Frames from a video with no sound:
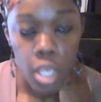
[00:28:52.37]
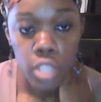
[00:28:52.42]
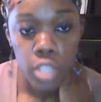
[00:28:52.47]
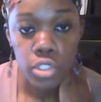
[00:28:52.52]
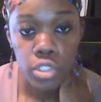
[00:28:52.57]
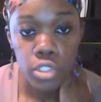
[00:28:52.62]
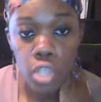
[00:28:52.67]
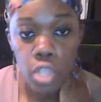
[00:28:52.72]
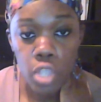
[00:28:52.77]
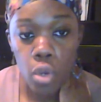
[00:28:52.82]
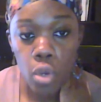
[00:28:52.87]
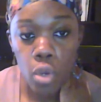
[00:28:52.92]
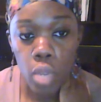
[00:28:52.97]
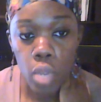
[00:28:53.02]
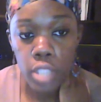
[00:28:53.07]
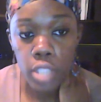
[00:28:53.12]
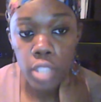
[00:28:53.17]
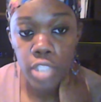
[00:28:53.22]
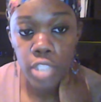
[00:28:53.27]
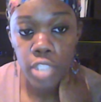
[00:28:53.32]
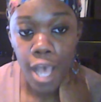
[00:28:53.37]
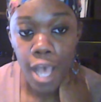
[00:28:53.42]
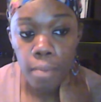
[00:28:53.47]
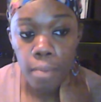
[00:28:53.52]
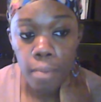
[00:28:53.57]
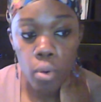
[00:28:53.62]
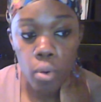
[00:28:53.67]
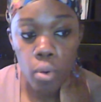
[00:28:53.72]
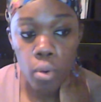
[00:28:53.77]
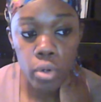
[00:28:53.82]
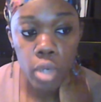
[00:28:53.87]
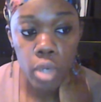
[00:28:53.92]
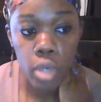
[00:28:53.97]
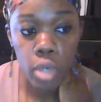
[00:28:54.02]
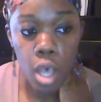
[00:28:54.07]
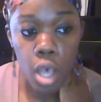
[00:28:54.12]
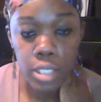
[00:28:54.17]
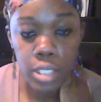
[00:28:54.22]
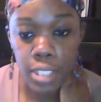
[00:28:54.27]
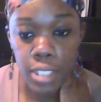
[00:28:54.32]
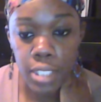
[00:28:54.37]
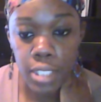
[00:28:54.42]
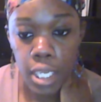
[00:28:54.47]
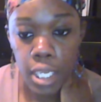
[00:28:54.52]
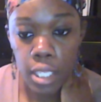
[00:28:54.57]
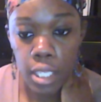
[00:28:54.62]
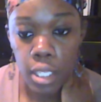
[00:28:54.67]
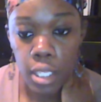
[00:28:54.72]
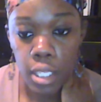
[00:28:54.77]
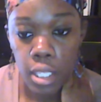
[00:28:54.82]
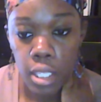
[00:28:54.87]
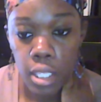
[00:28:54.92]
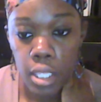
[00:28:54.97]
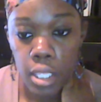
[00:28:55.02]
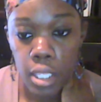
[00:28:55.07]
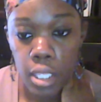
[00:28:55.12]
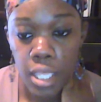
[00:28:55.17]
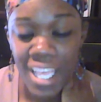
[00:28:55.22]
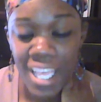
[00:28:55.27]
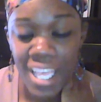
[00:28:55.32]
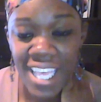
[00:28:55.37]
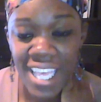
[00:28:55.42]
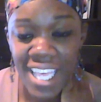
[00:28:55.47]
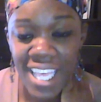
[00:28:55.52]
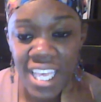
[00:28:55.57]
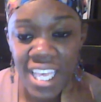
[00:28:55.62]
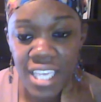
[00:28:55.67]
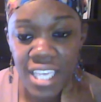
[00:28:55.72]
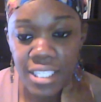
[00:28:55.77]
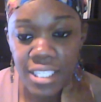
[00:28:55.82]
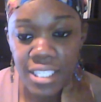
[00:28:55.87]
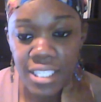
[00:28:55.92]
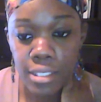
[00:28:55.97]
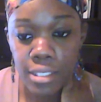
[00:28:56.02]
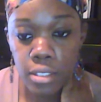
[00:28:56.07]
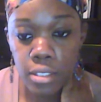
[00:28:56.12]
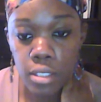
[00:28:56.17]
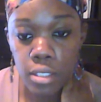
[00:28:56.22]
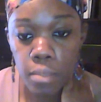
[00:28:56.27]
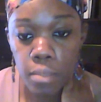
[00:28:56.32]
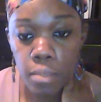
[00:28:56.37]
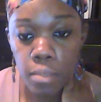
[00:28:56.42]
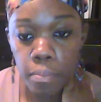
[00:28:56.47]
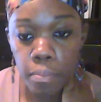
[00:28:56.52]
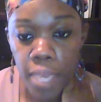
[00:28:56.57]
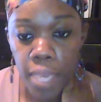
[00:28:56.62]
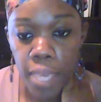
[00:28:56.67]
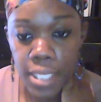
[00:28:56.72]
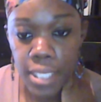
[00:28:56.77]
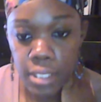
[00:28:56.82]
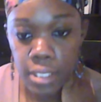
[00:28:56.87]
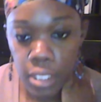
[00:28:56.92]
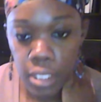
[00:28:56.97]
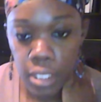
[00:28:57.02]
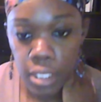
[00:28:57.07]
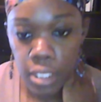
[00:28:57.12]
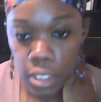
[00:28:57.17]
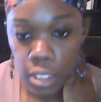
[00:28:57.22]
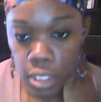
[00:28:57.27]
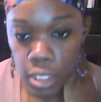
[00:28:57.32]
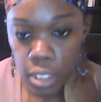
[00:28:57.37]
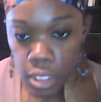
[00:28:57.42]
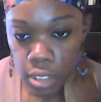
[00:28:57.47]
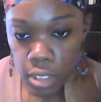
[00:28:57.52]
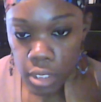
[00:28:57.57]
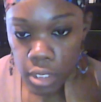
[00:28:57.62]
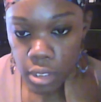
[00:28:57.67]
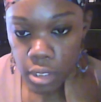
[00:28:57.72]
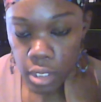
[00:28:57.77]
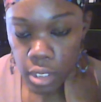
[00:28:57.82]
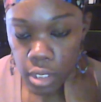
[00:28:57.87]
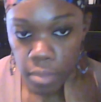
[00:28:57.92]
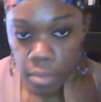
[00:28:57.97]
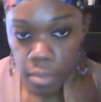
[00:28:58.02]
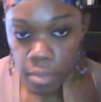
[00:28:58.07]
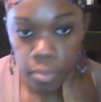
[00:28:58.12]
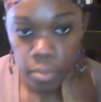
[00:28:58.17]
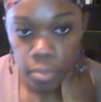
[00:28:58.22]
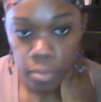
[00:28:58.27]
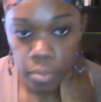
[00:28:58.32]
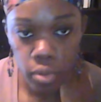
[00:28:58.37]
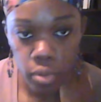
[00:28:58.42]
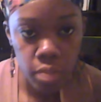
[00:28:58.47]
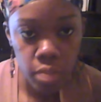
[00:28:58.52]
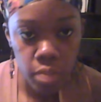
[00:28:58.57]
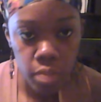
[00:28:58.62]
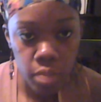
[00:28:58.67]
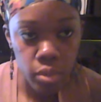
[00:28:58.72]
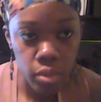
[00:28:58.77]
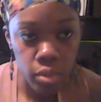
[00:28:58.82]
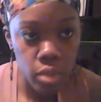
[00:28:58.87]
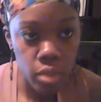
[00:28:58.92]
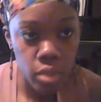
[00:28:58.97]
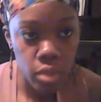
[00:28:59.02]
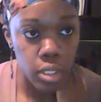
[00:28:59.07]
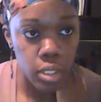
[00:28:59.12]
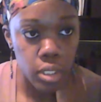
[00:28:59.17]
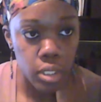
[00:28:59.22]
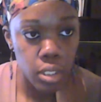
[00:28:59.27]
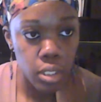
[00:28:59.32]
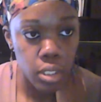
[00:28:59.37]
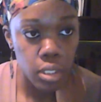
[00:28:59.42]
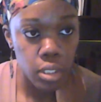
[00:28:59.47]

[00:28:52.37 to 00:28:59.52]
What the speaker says: So job order costing is basically, let's see, let me pull this up really quickly.